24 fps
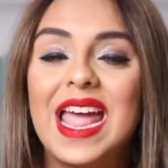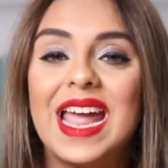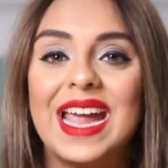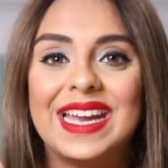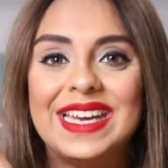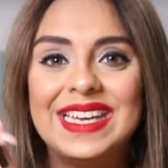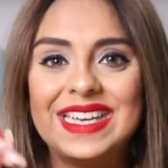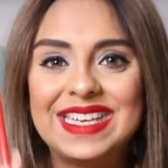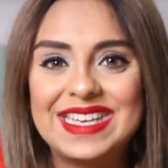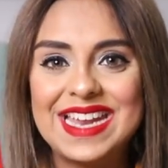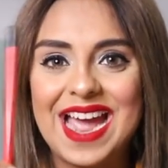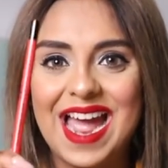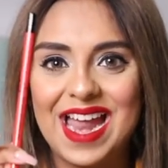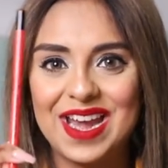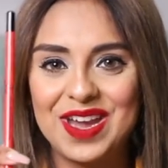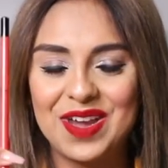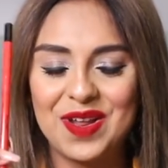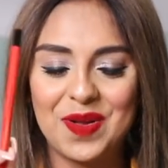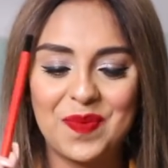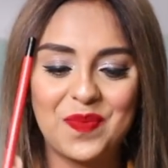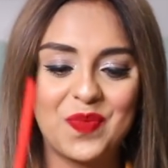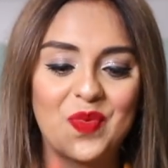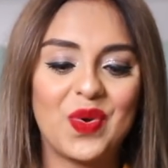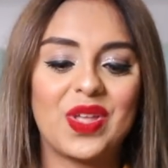In
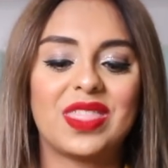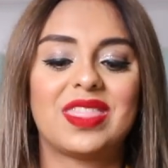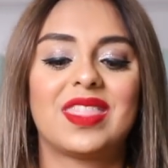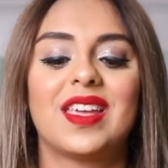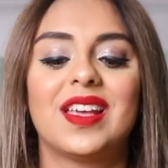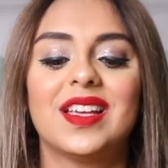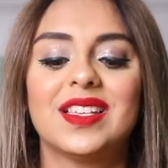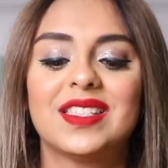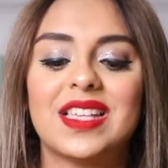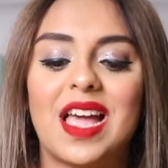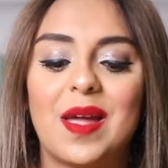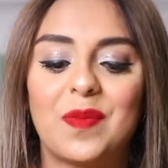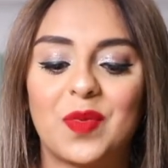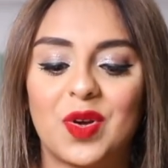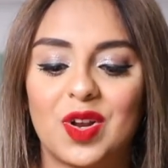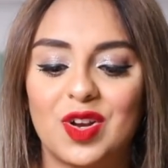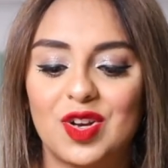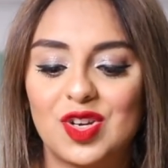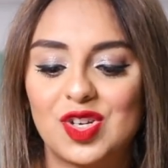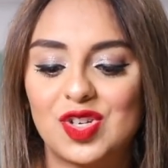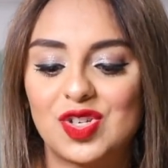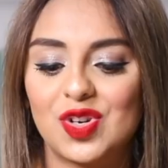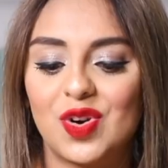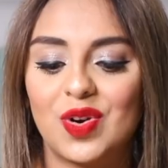tandem with this, I'm going
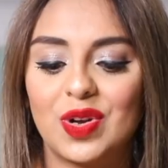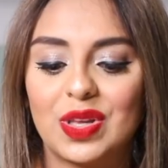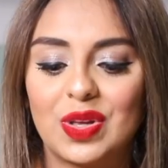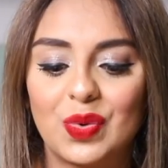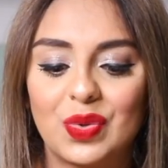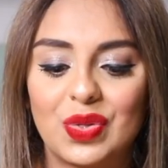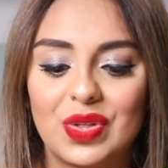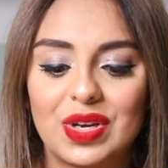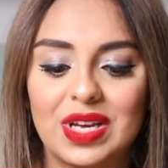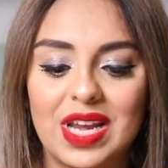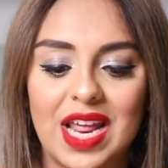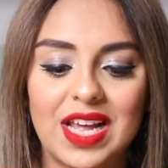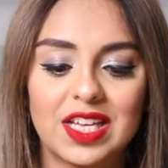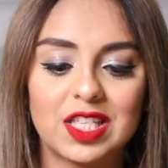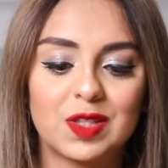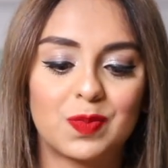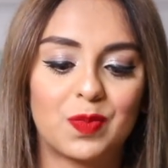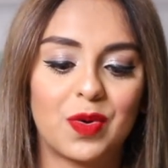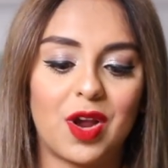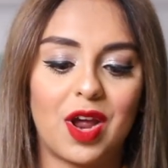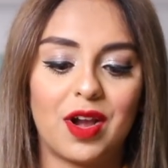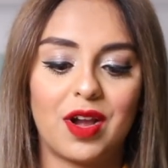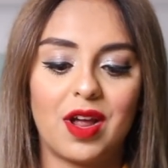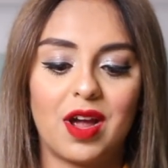to show you the next
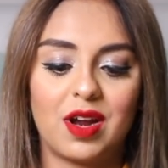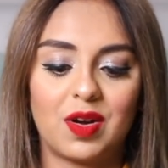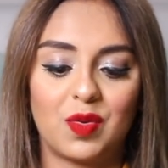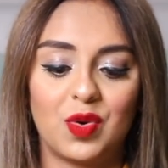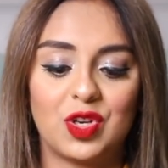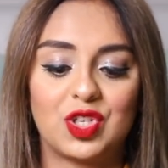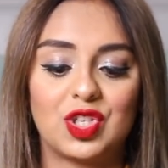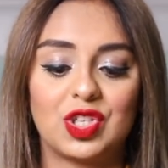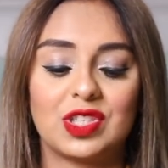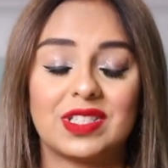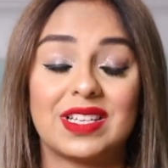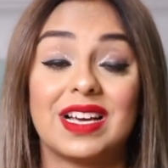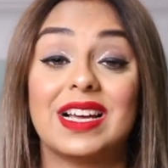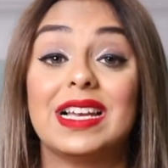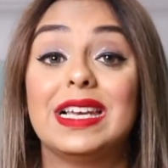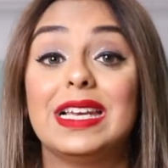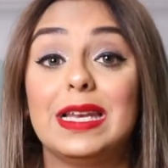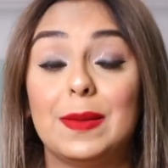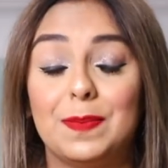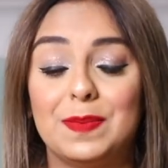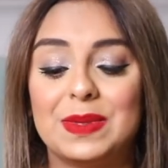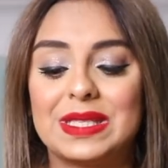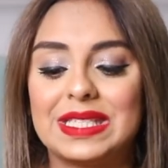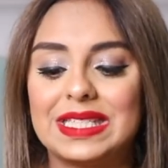product, which is a
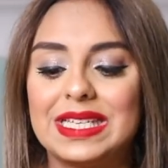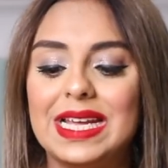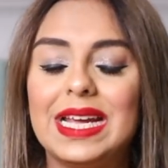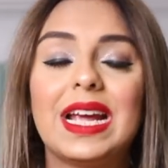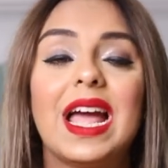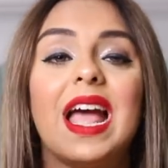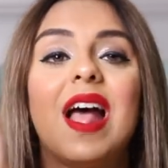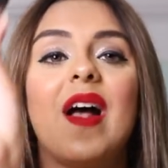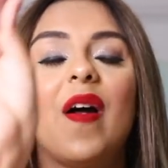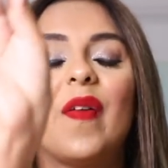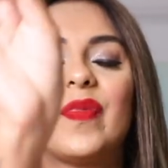lipstick.